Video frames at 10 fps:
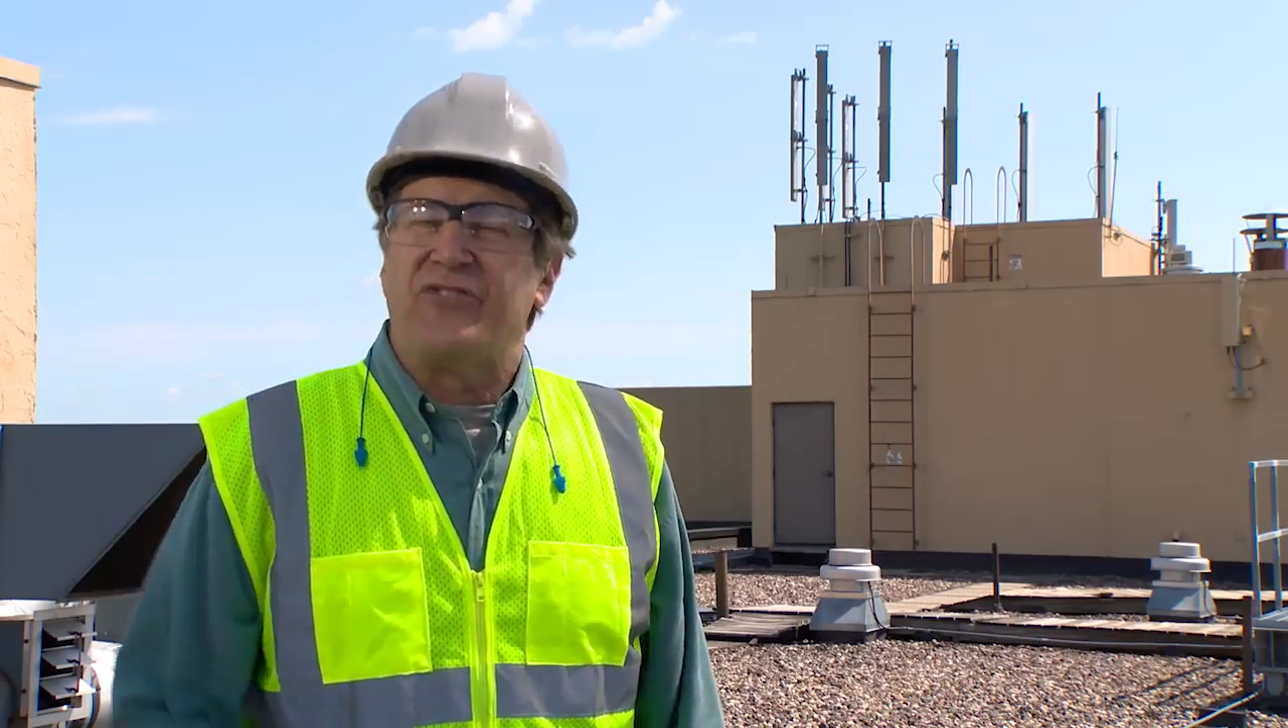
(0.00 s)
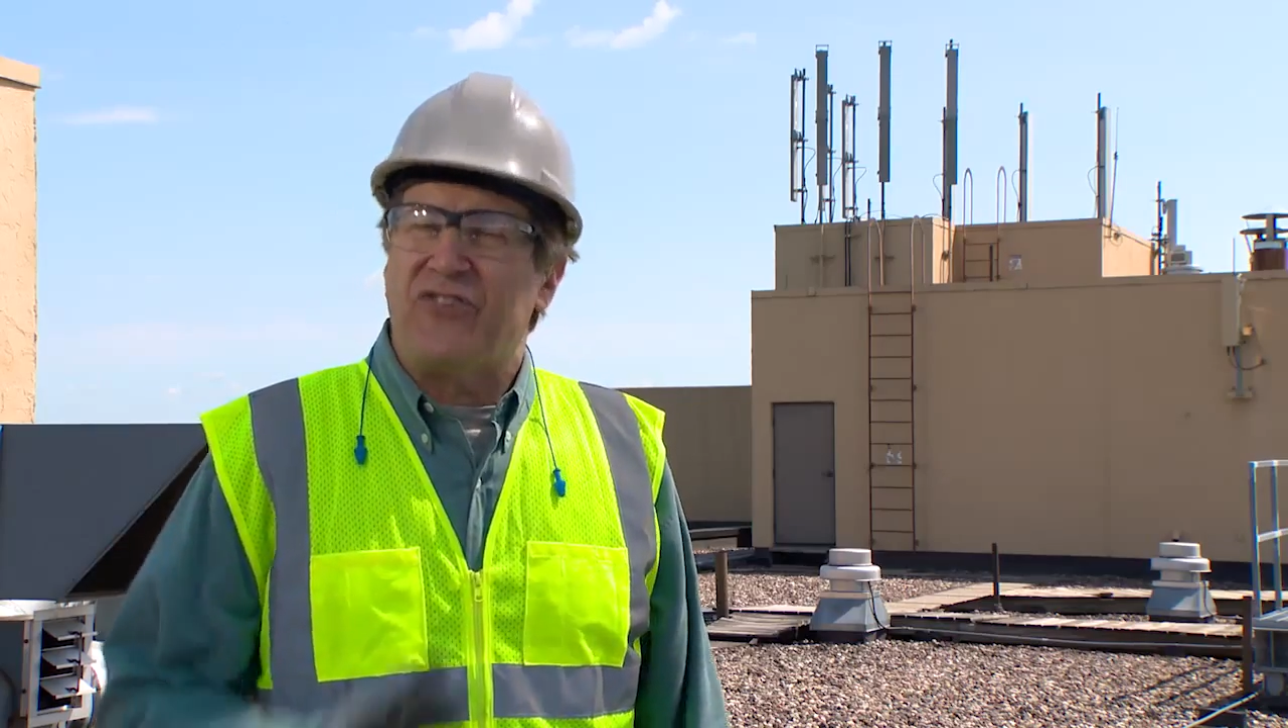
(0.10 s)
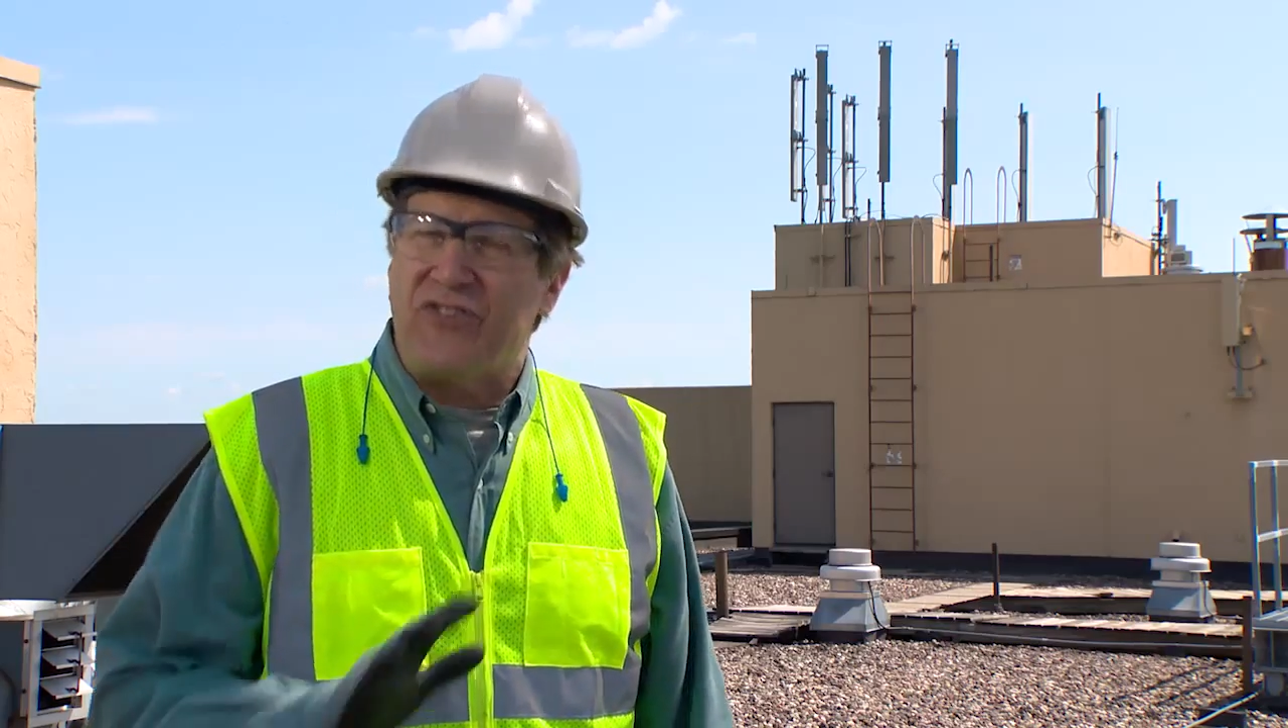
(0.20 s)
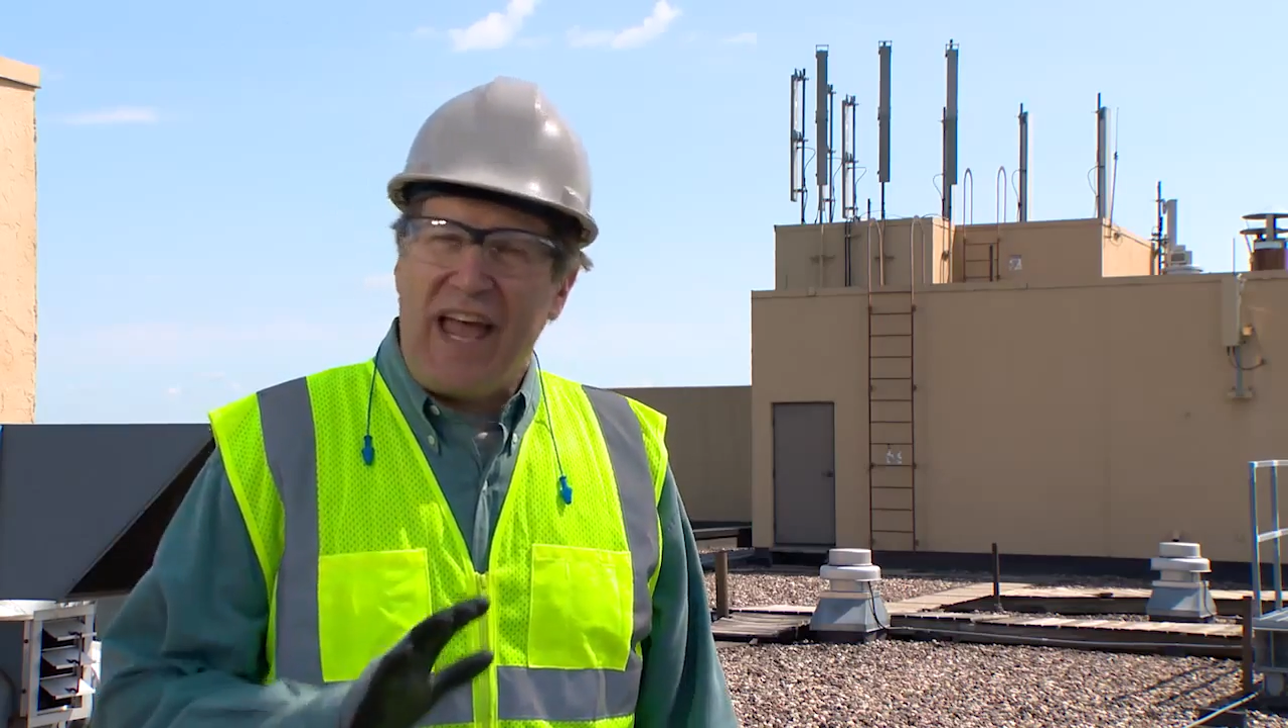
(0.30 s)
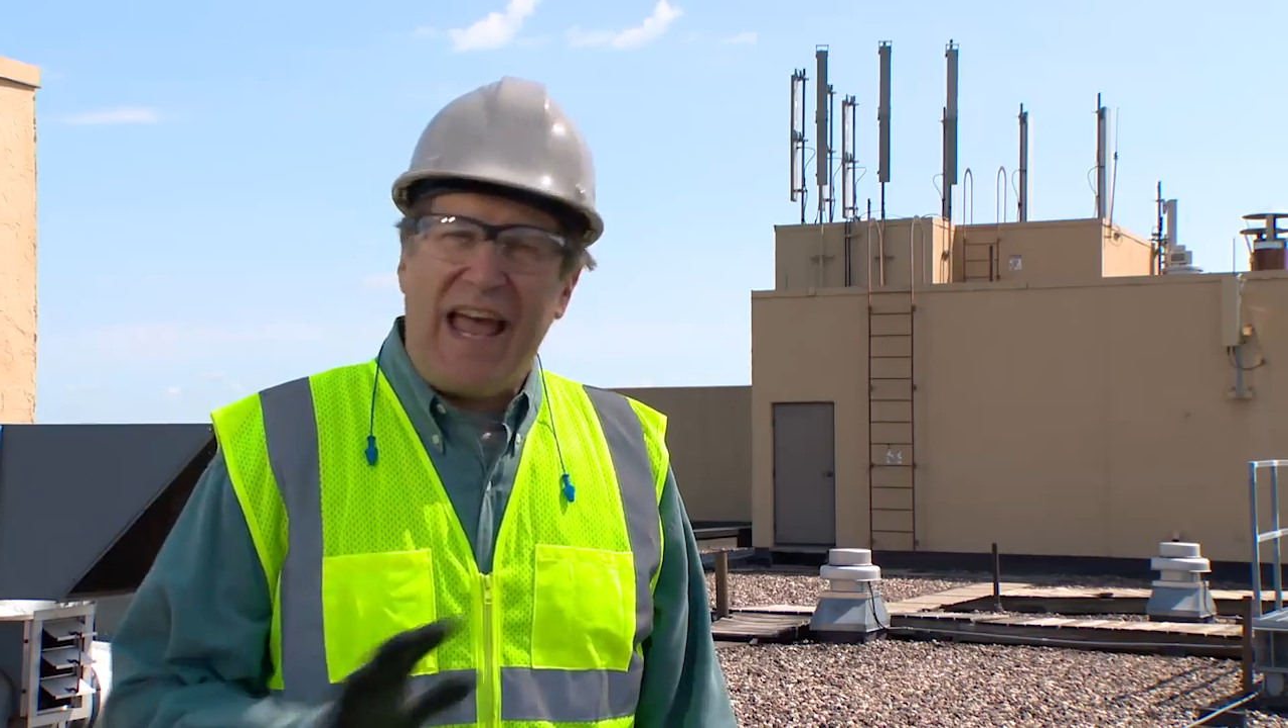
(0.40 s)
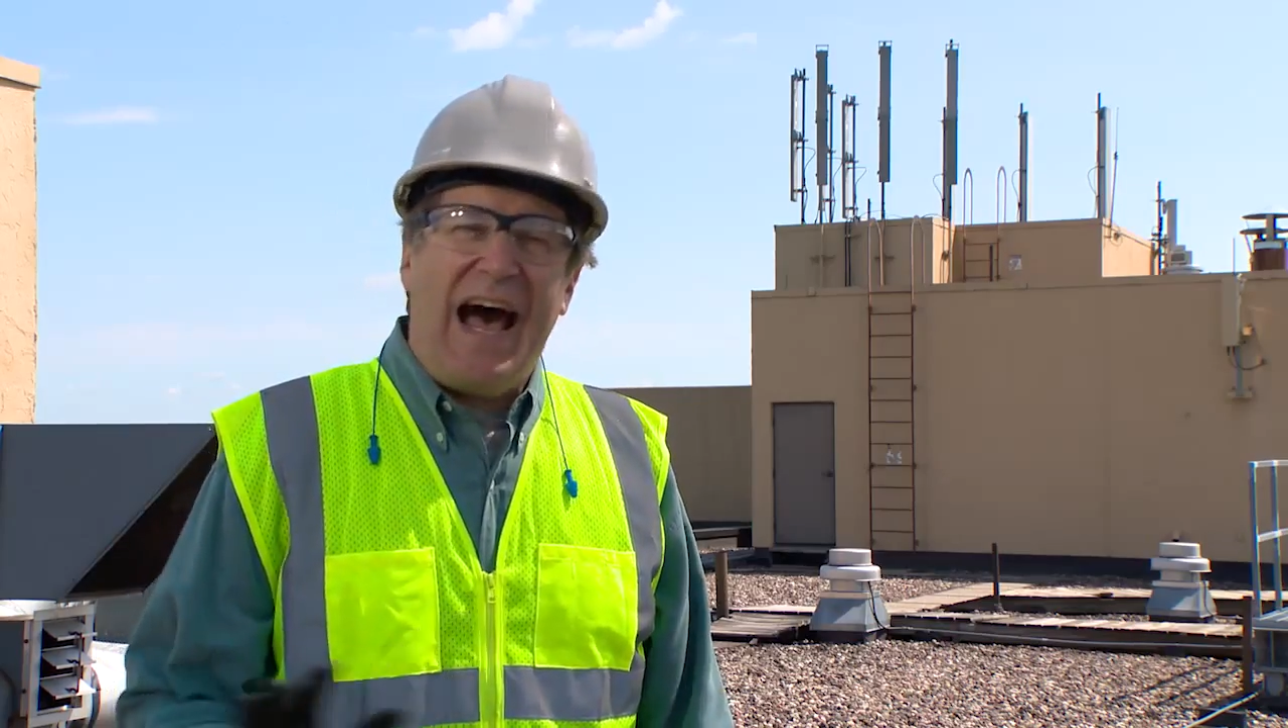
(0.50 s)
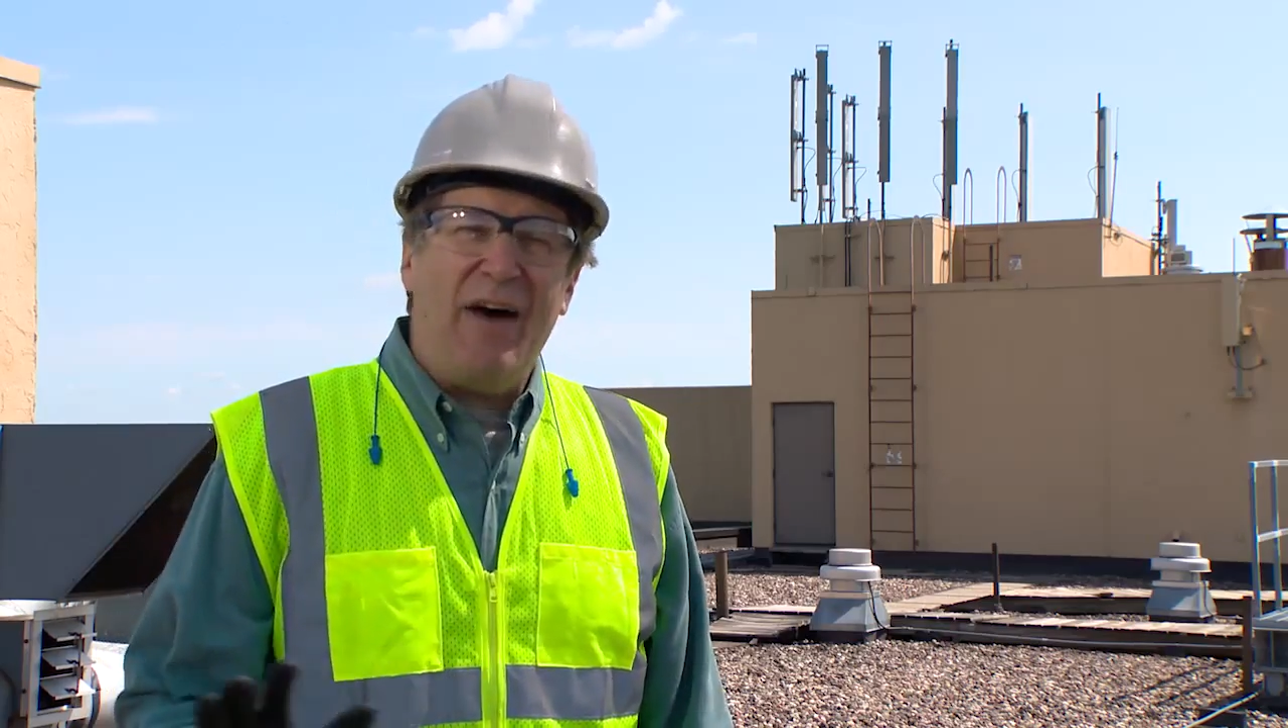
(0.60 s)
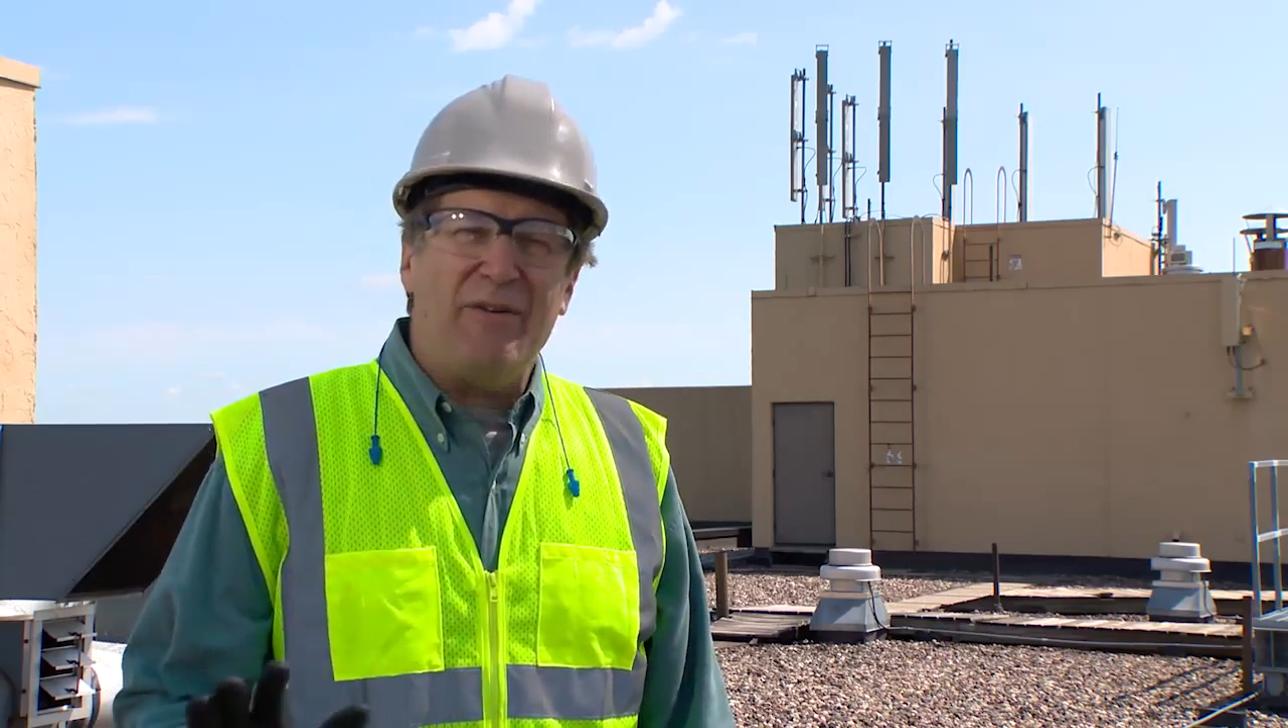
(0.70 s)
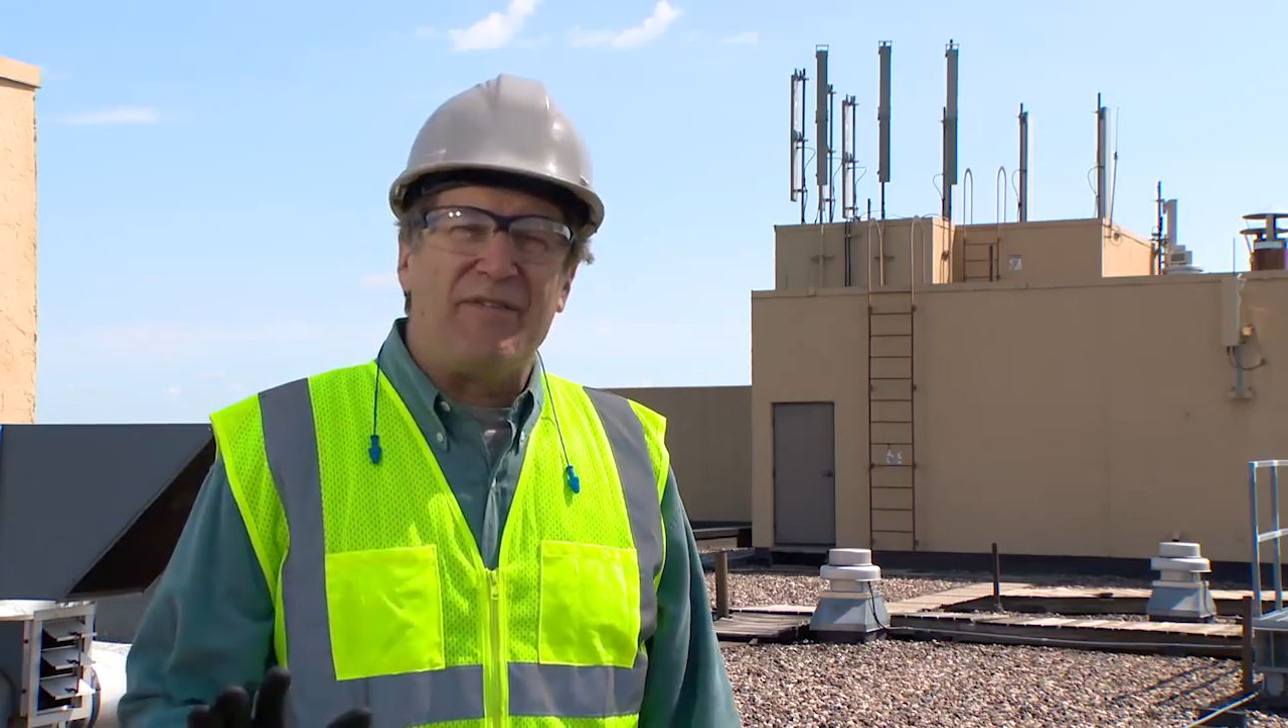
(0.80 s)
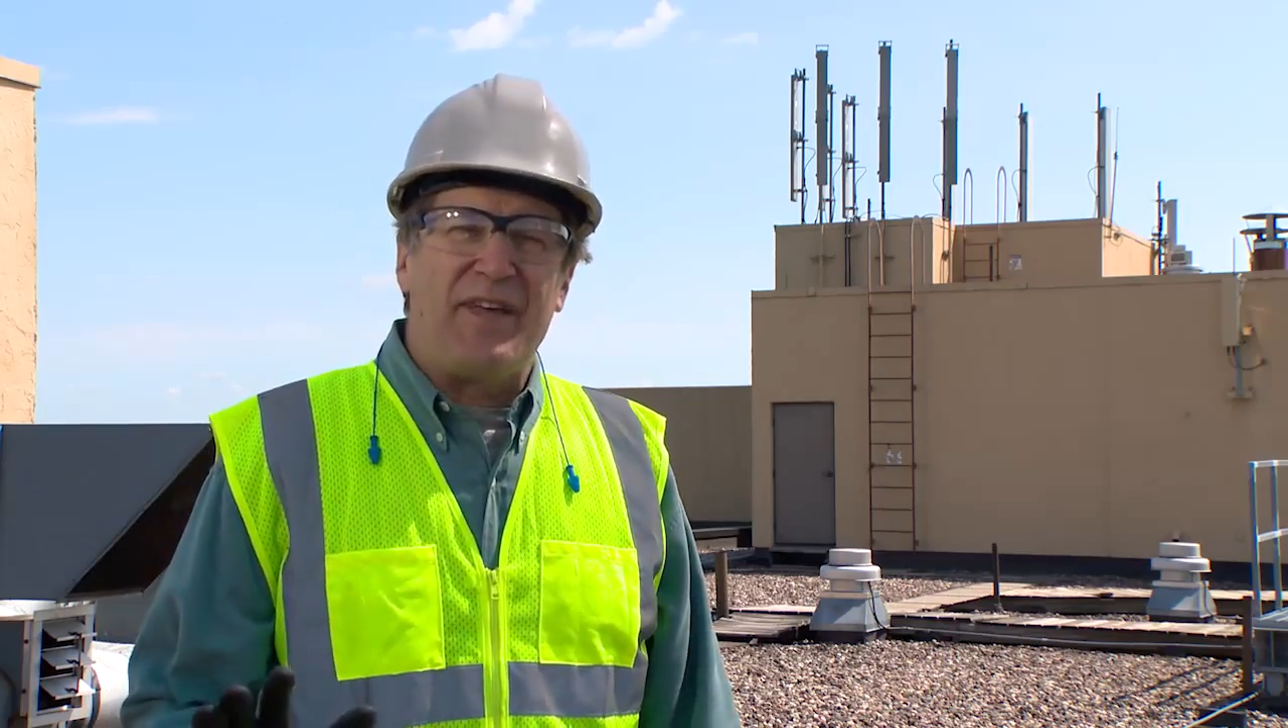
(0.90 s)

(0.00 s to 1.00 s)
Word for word: to stay out of